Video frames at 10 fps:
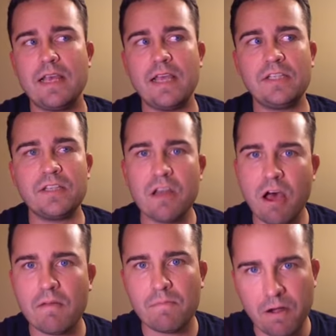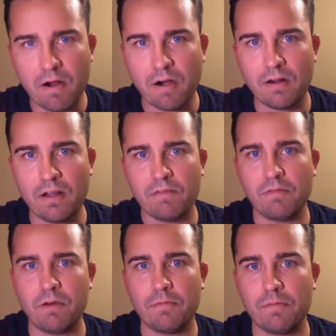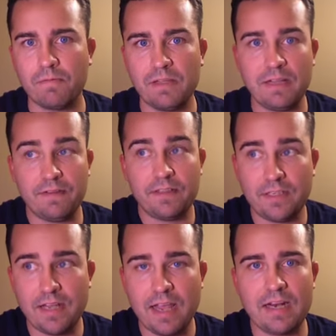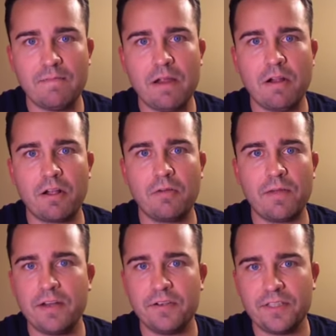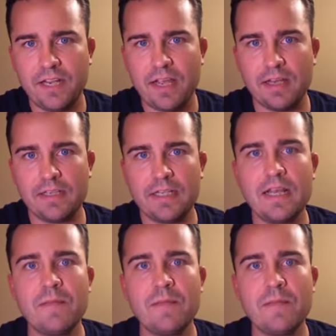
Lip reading: It's not part of what, even today in America, we understand.